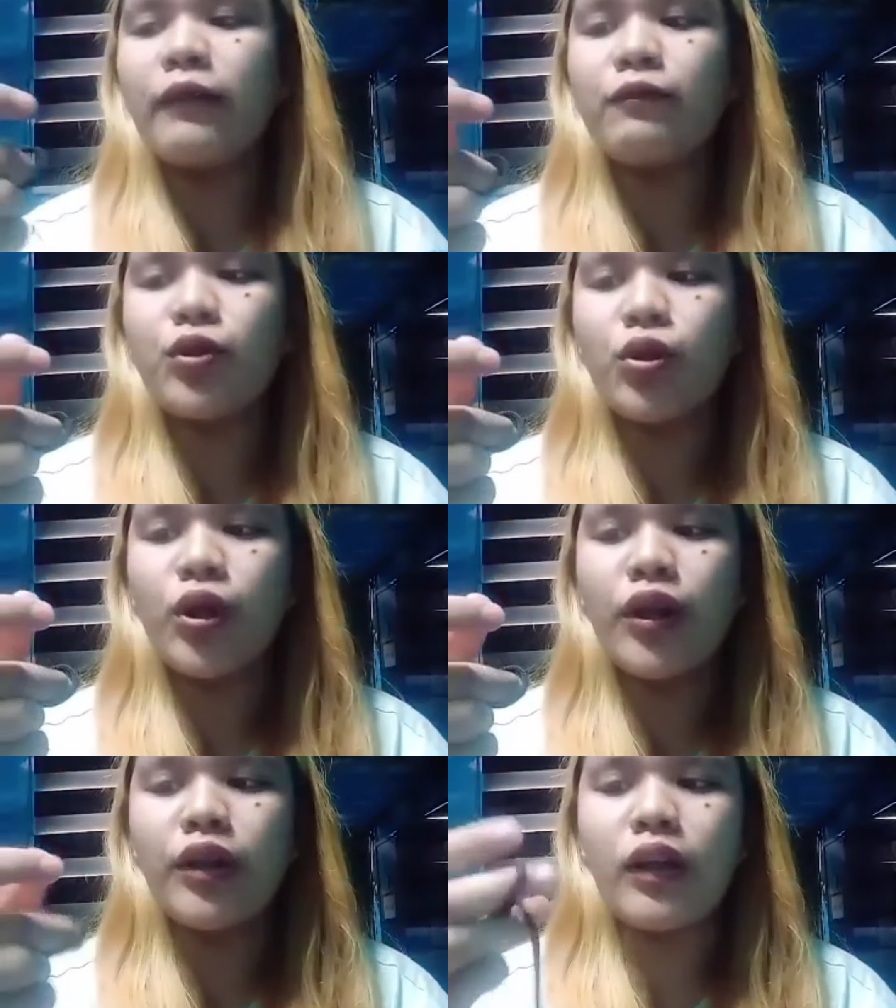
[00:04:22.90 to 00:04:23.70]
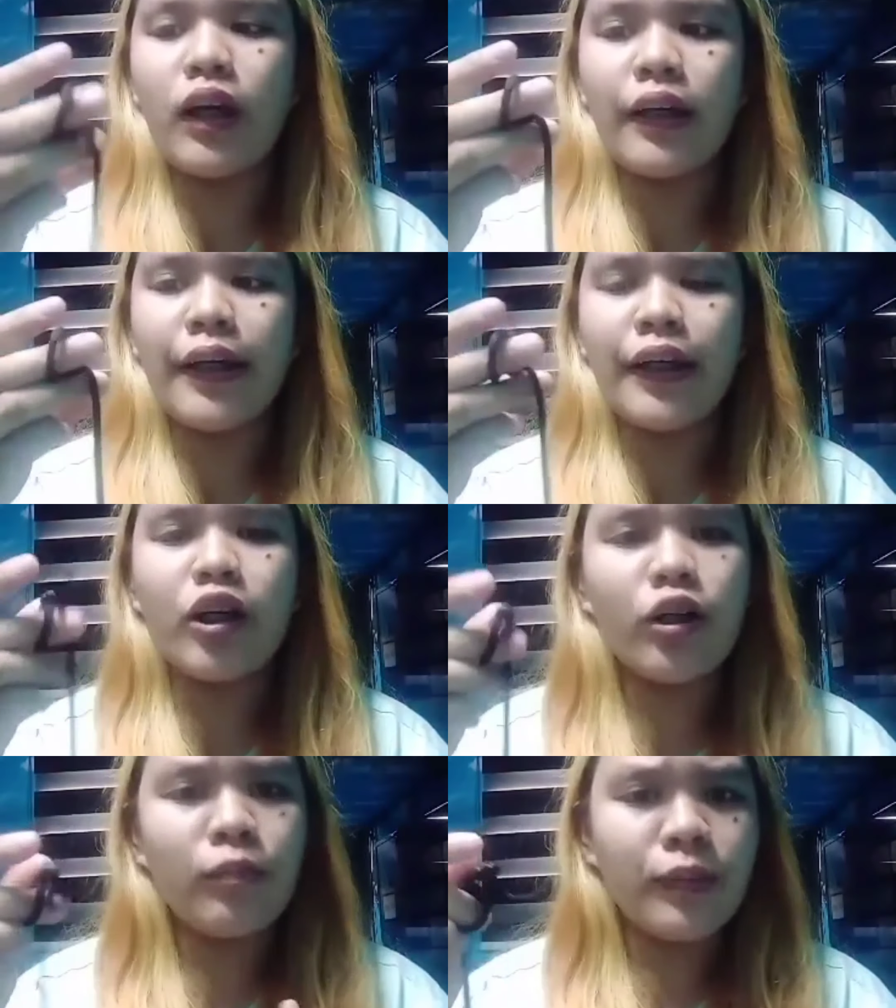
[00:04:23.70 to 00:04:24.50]
joined a
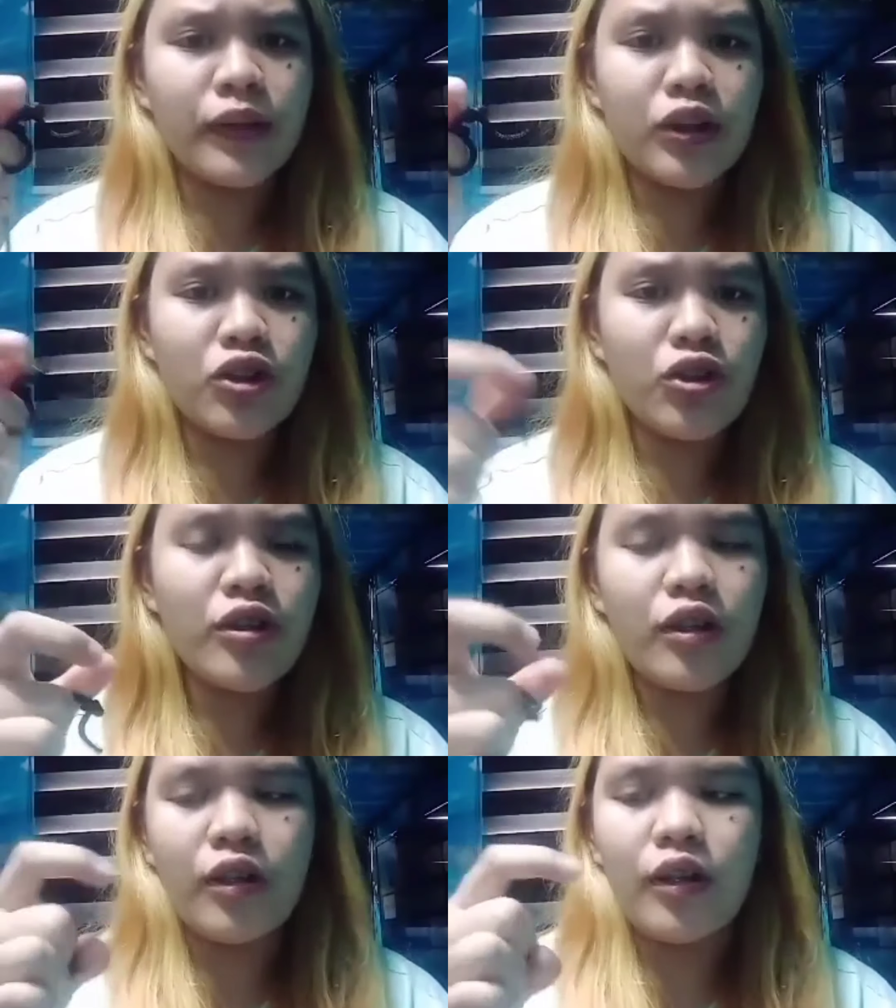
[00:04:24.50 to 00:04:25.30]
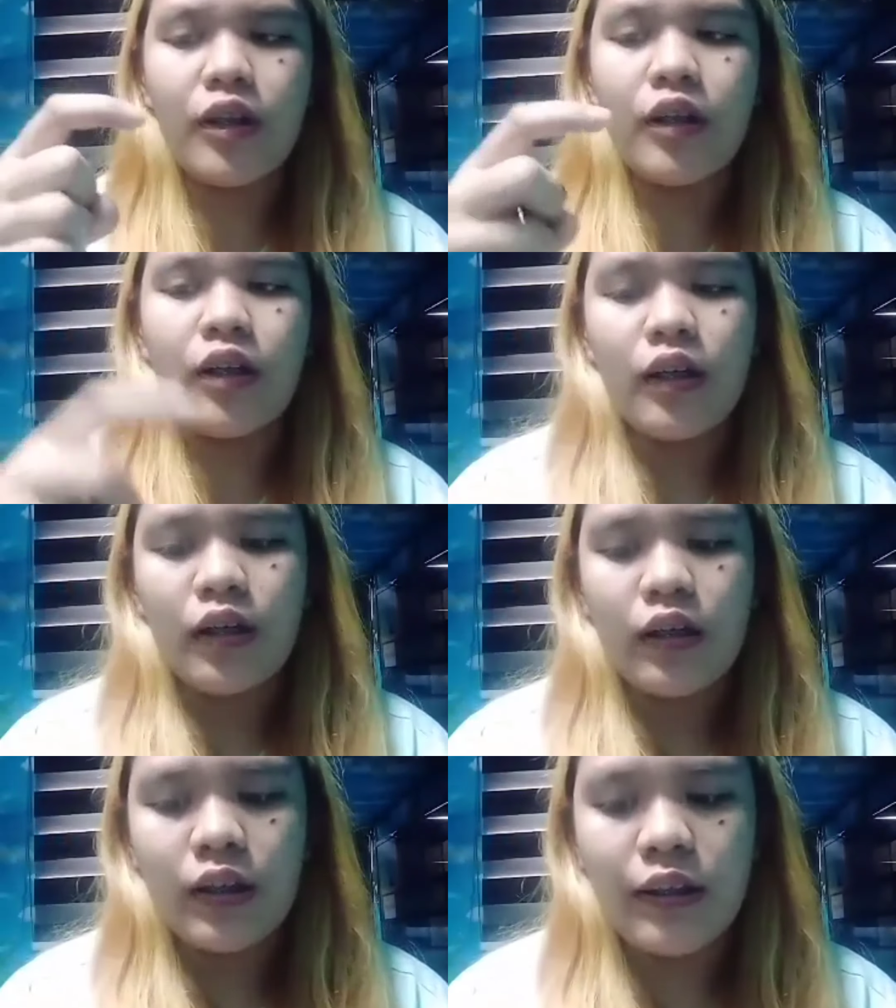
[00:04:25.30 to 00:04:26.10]
competition
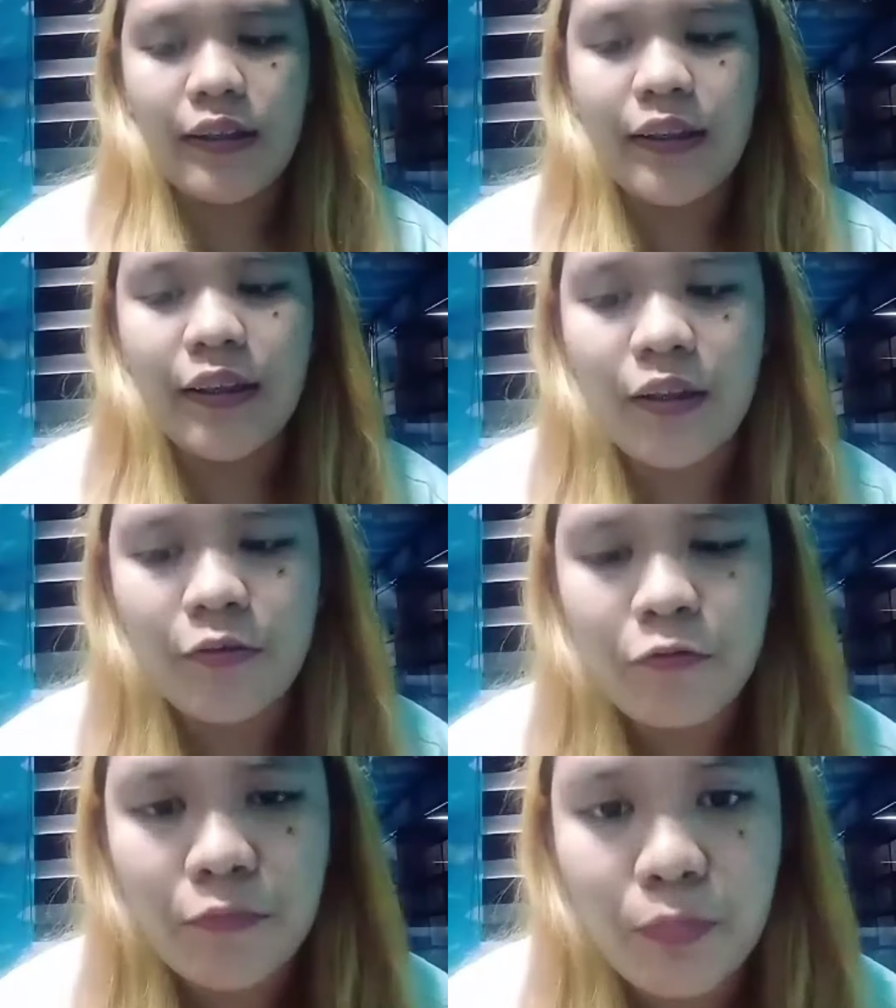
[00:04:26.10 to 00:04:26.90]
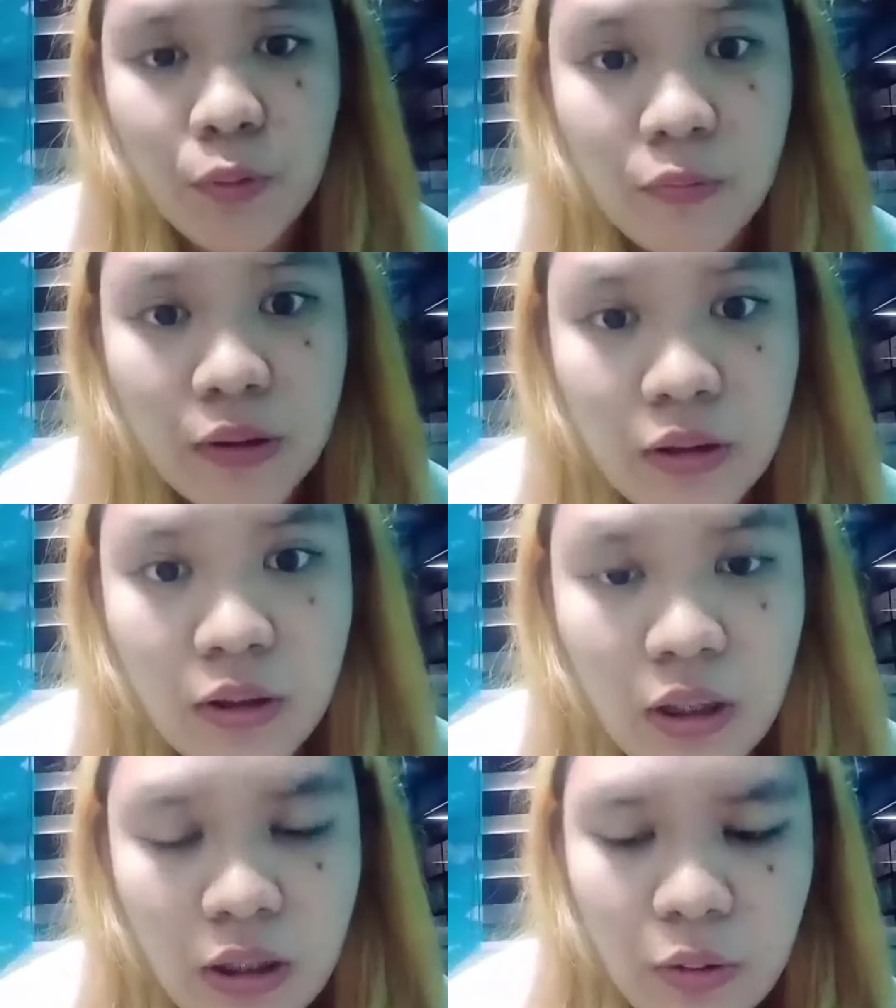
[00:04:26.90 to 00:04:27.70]
of
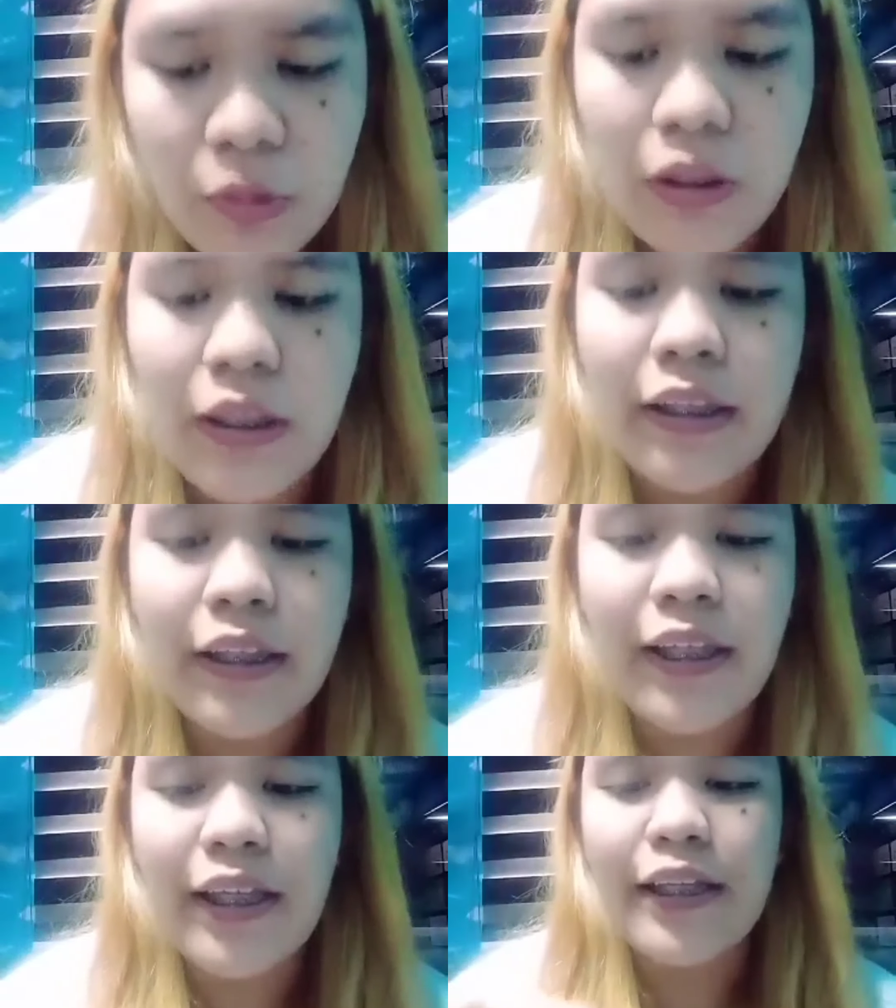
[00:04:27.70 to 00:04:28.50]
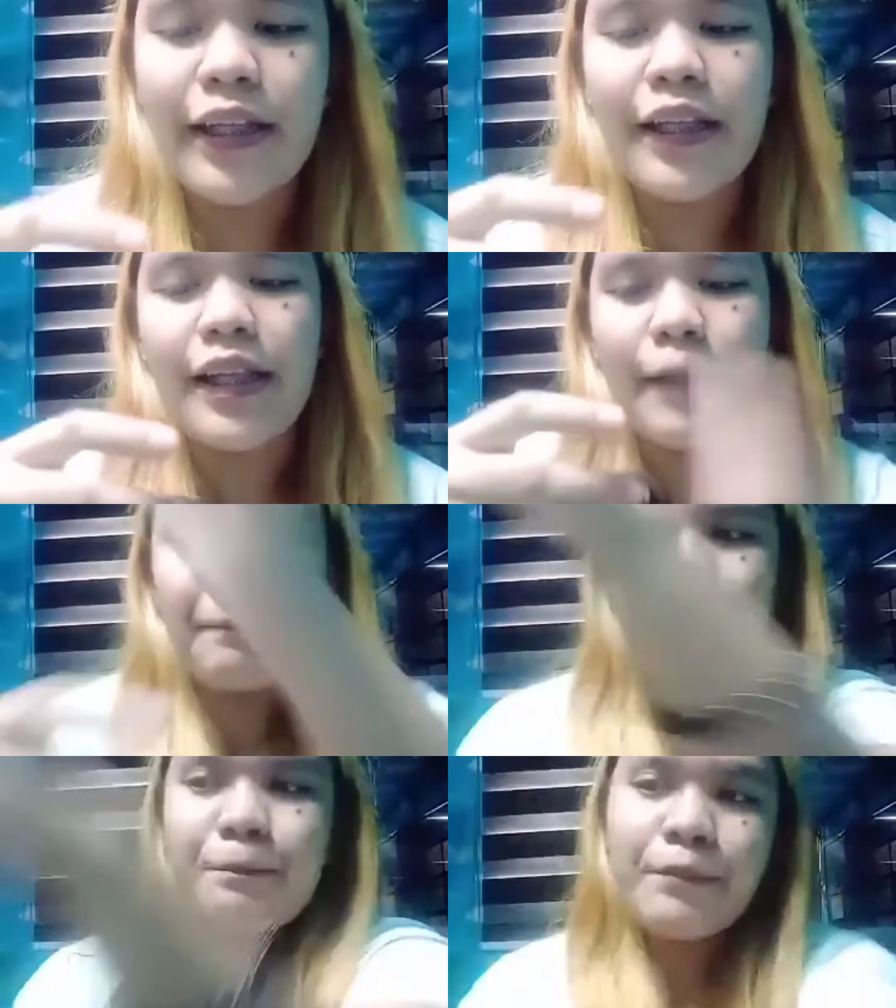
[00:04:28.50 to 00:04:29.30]
poetry, and then
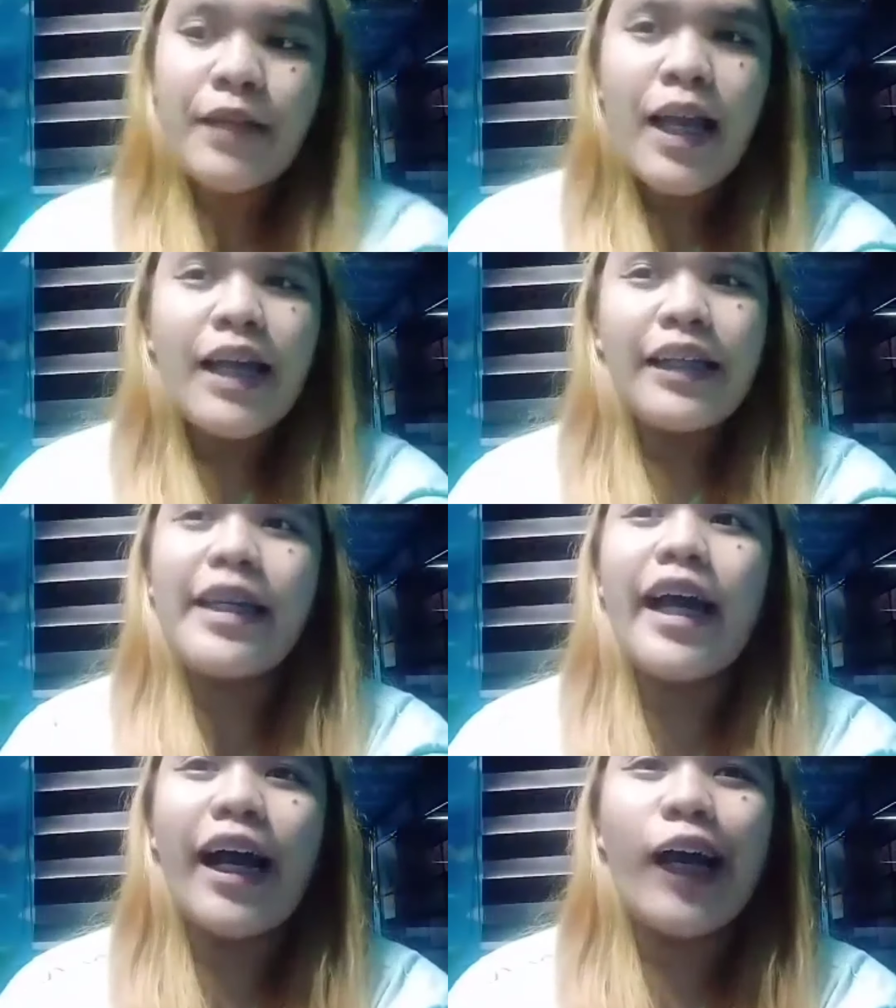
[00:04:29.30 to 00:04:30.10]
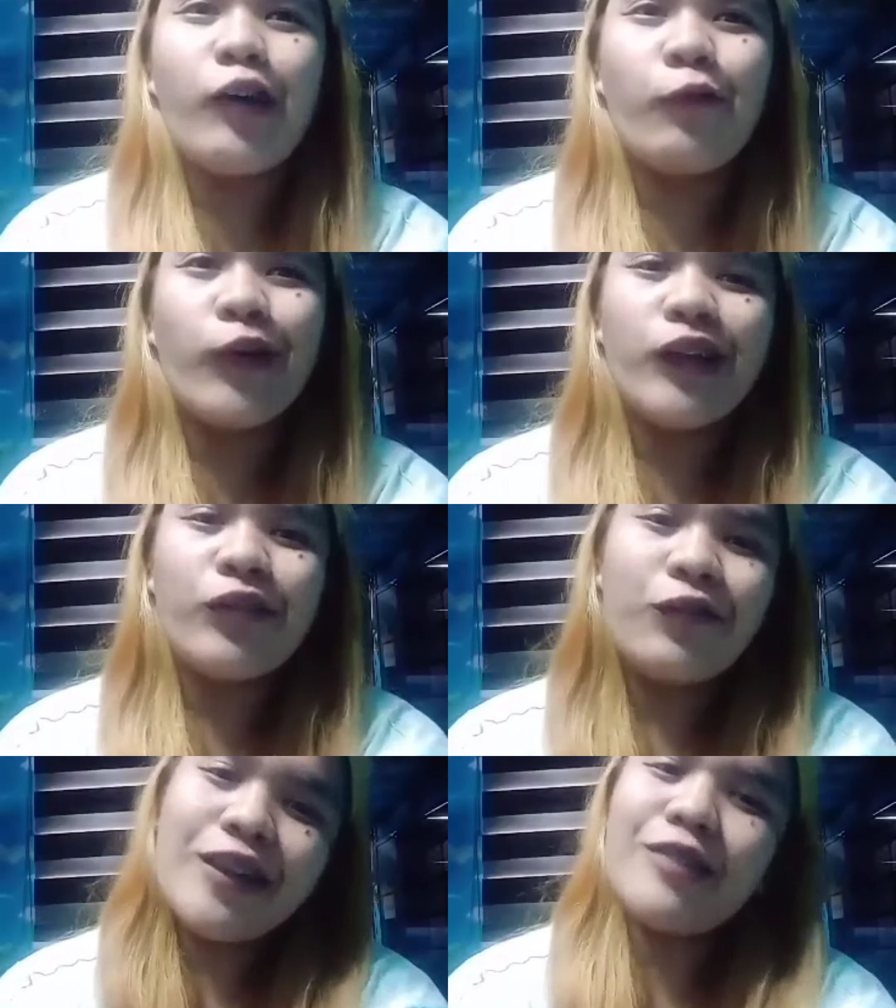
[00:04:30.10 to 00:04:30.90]
yeah, I won the
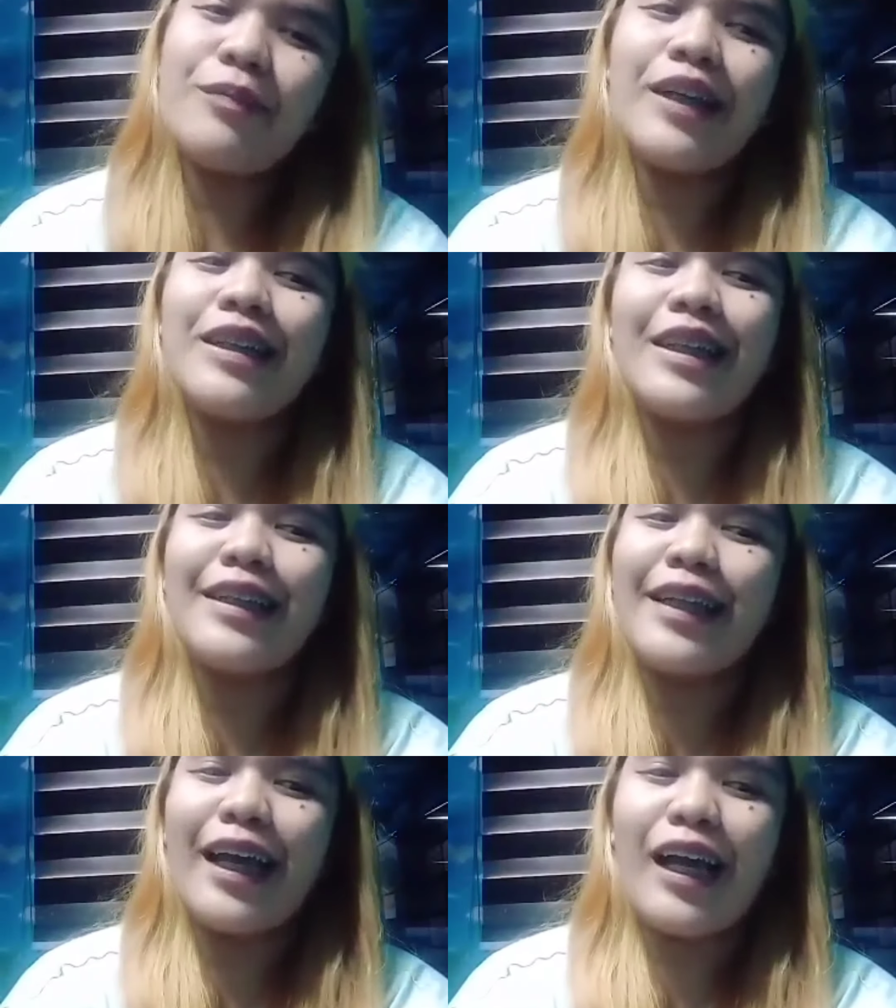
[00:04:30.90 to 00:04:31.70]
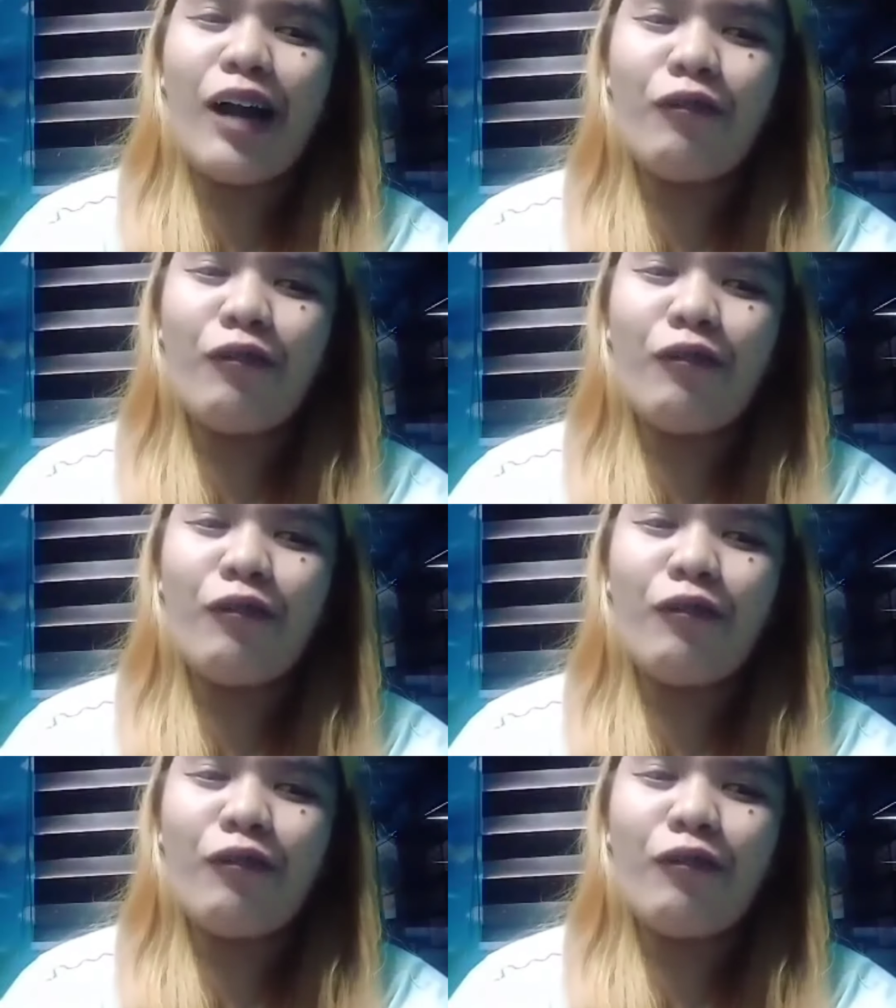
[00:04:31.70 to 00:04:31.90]
first place, and I